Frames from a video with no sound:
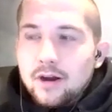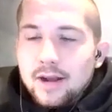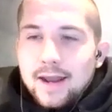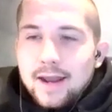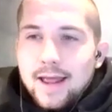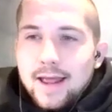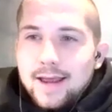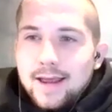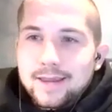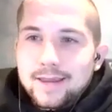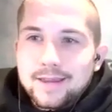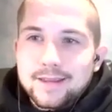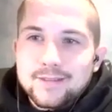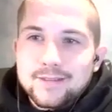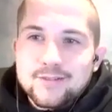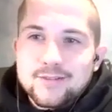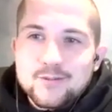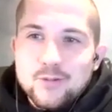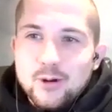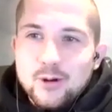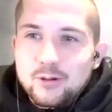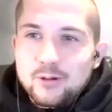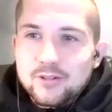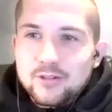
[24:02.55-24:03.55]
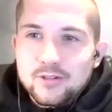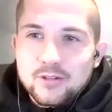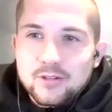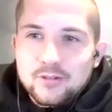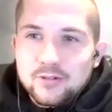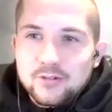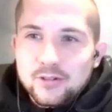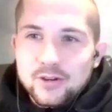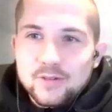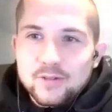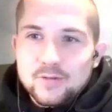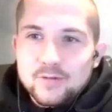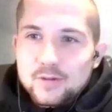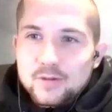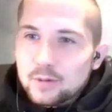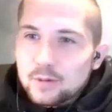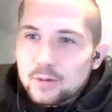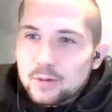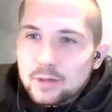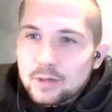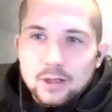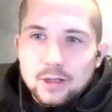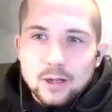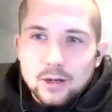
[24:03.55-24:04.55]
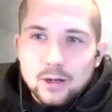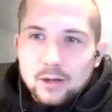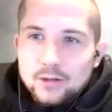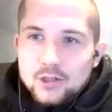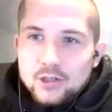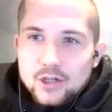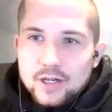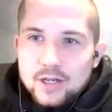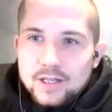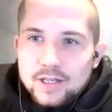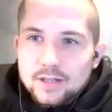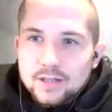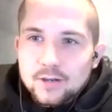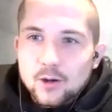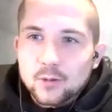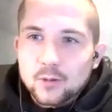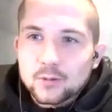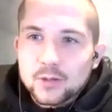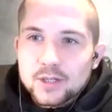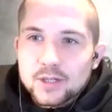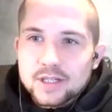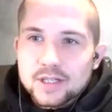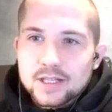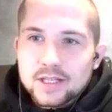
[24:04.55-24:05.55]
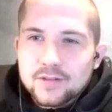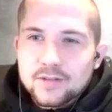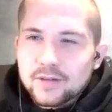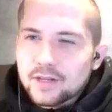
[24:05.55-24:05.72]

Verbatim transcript: lanky 155ers with a lot of tricks in, up their sleeve.